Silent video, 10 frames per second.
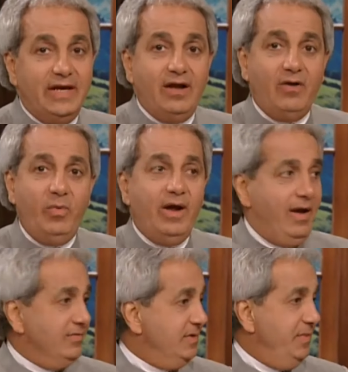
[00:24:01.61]
in our
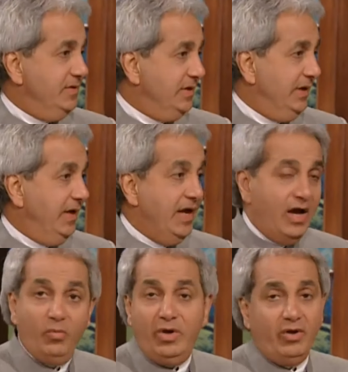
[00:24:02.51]
warehouse amazing. Thank you.
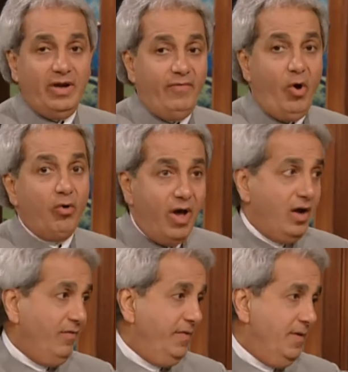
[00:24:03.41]
And we don't have a whole lot
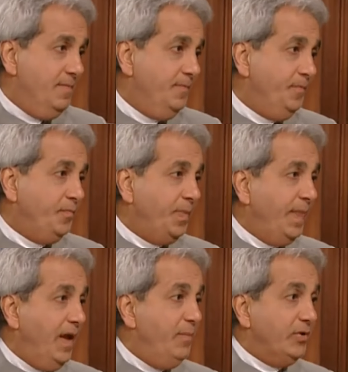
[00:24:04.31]
of them. Wow.
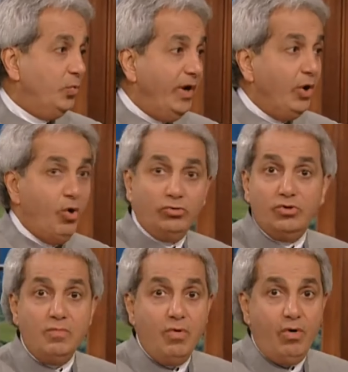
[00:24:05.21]
But we'll
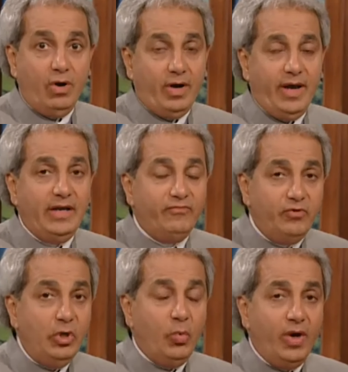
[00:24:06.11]
order more, and if
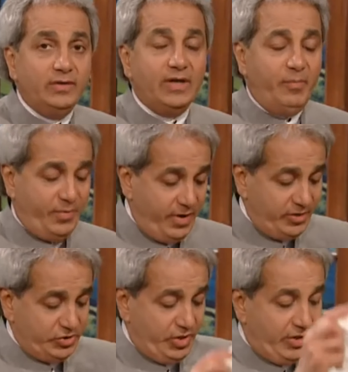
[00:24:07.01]
you want a prayer
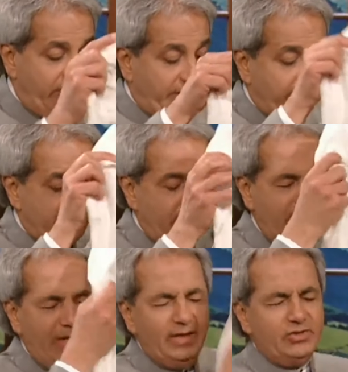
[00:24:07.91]
shot like this,
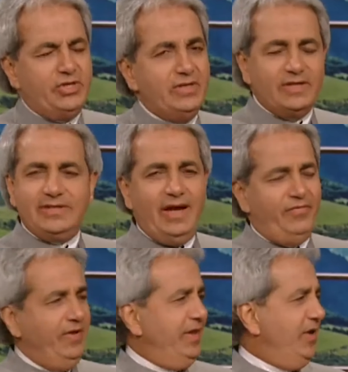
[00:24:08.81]
Jesus, I
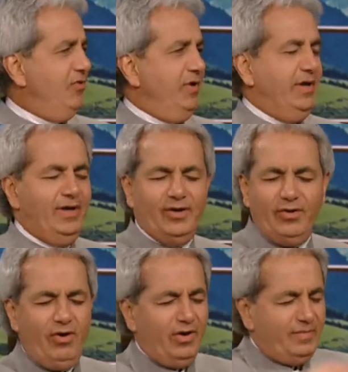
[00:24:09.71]
feel the anointing here. Oh,
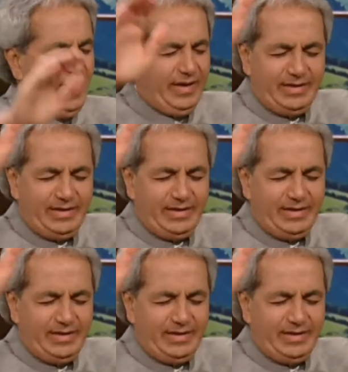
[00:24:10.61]
Lord, oh, my